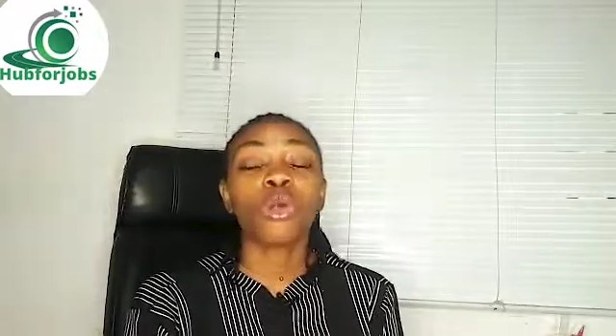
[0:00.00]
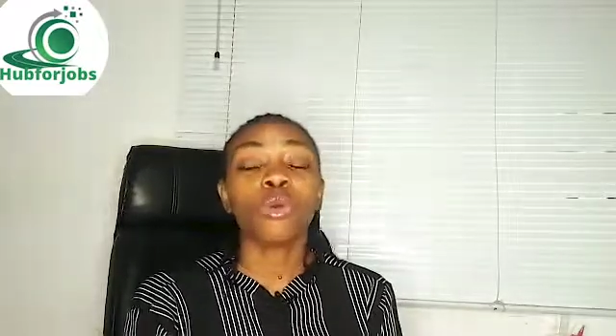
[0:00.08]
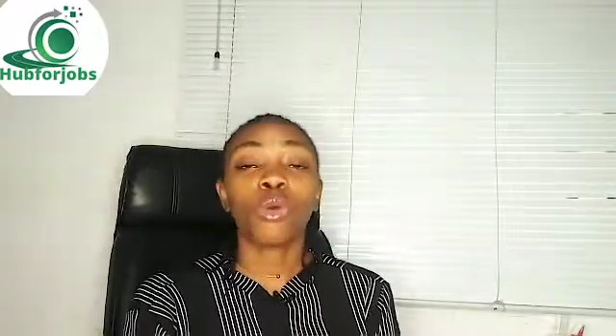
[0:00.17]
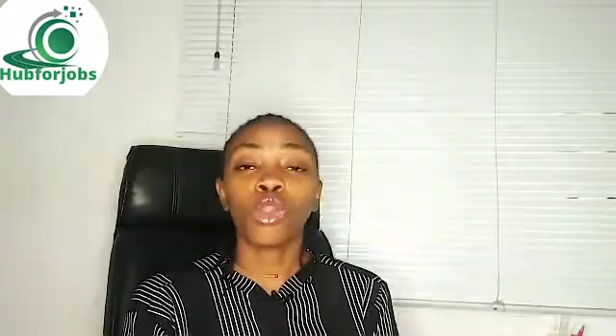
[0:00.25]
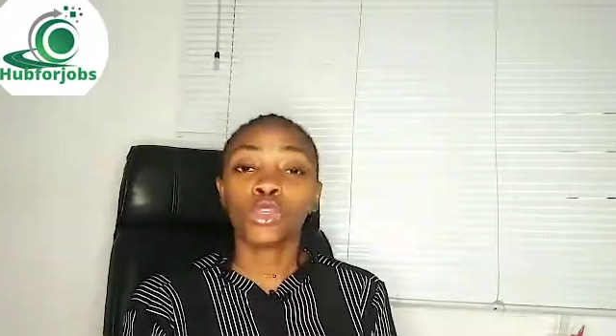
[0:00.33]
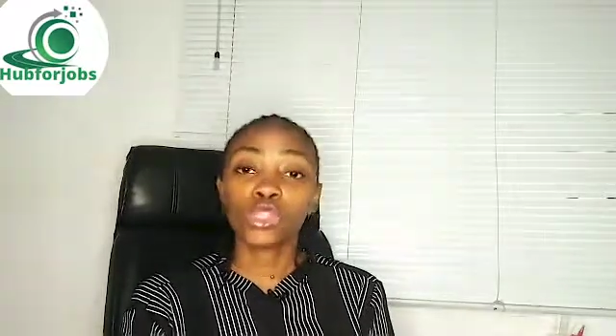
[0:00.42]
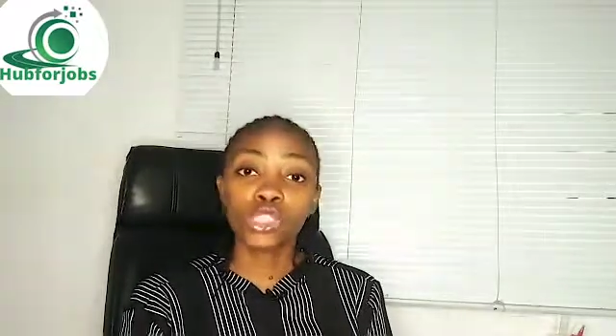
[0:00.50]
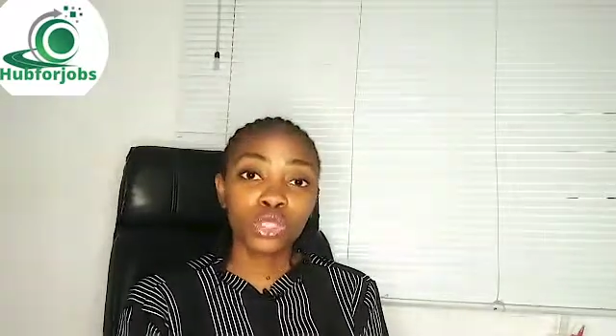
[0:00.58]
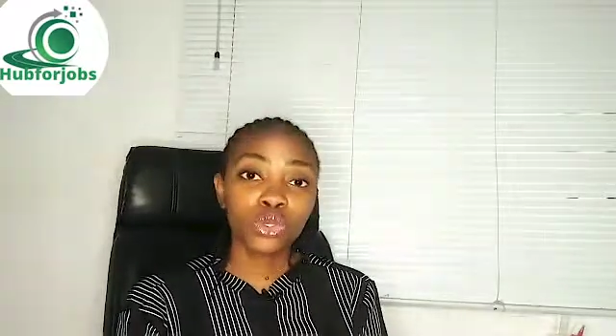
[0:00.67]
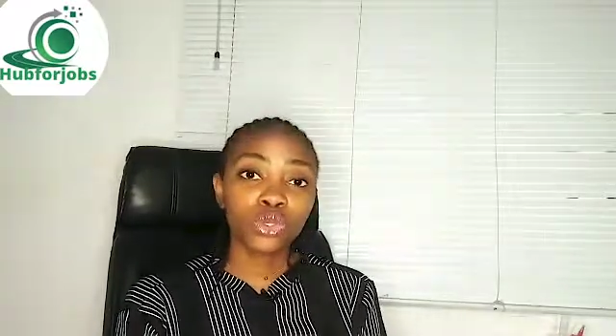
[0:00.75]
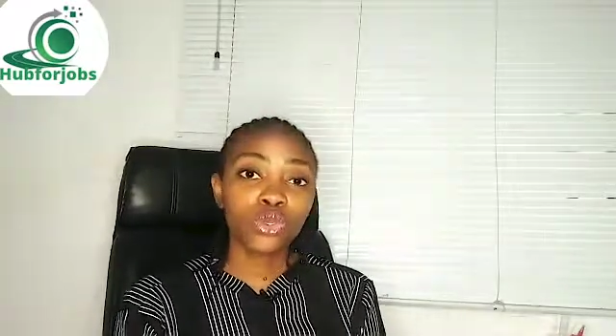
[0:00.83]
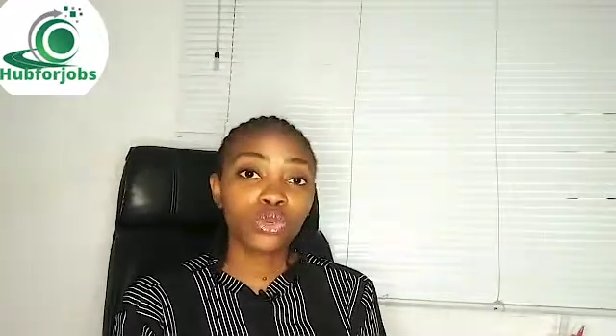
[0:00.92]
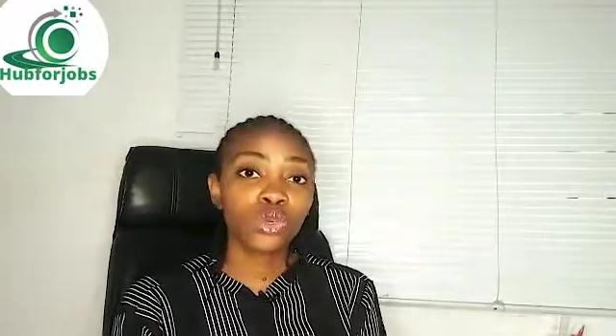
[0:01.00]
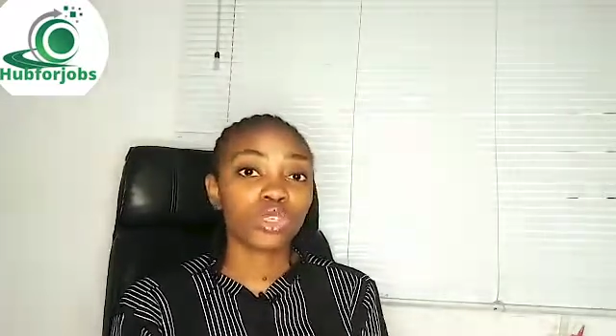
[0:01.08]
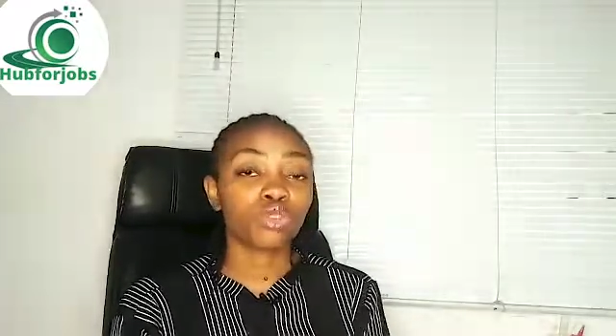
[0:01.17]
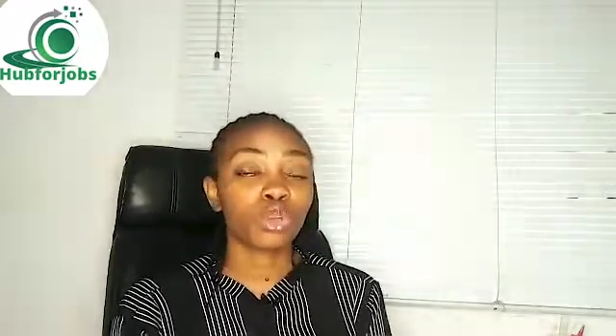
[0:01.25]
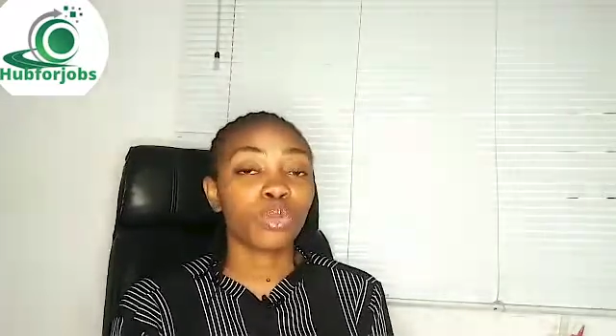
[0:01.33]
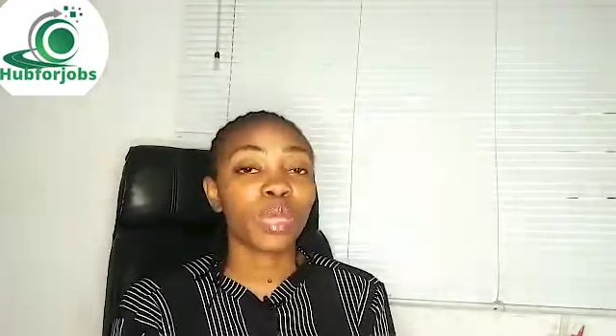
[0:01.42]
what you just need to do is
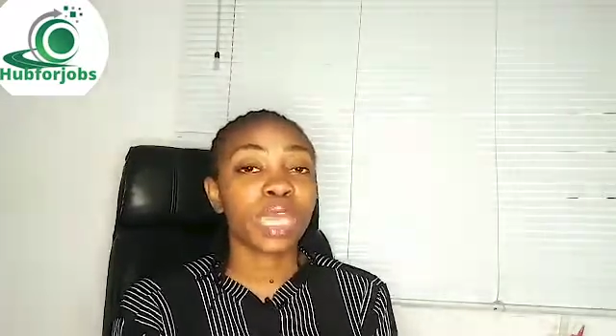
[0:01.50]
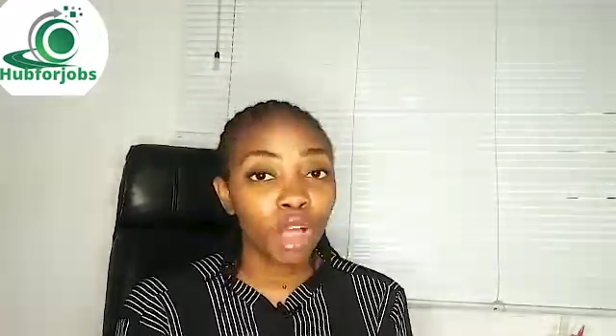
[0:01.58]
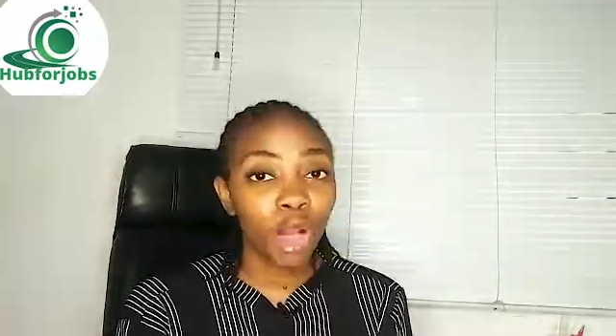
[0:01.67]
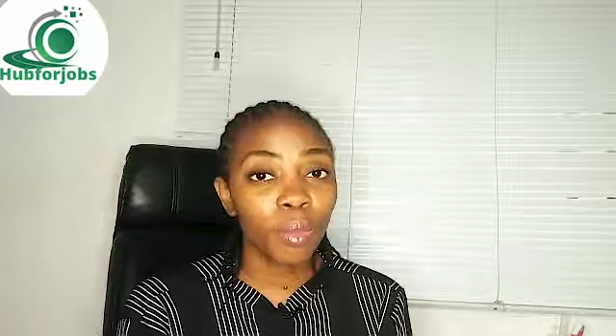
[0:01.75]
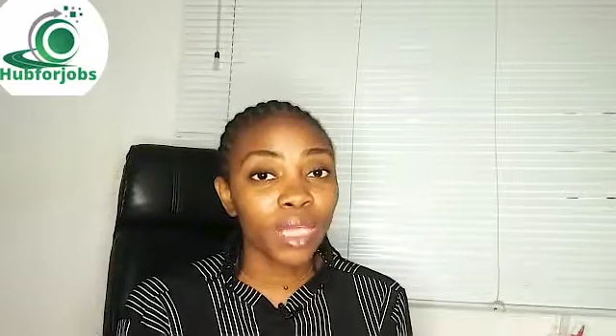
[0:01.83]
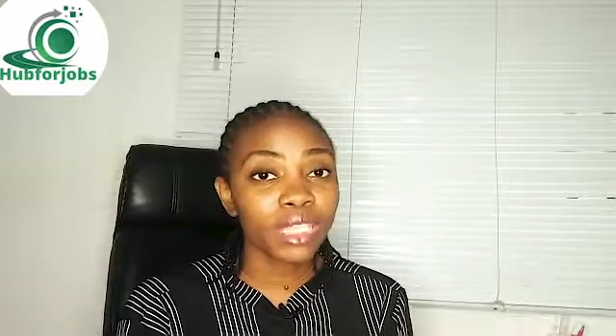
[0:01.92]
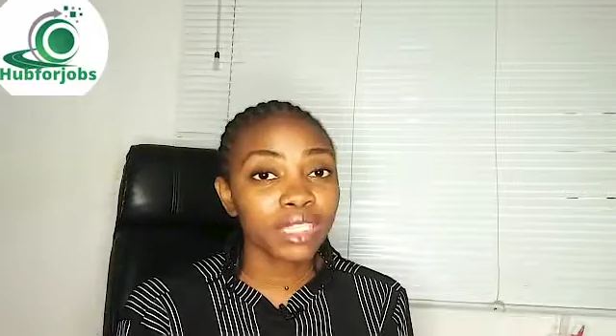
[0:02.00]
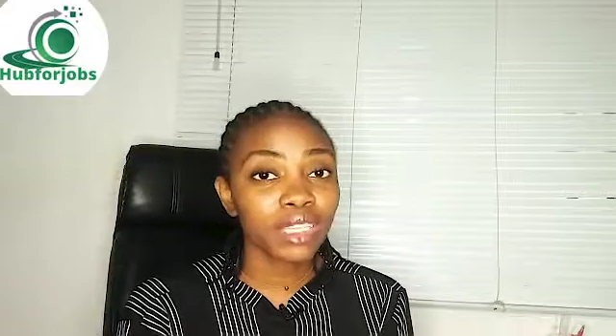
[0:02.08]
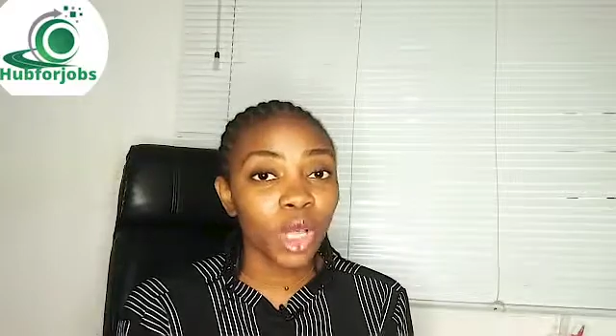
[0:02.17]
drop a comment in the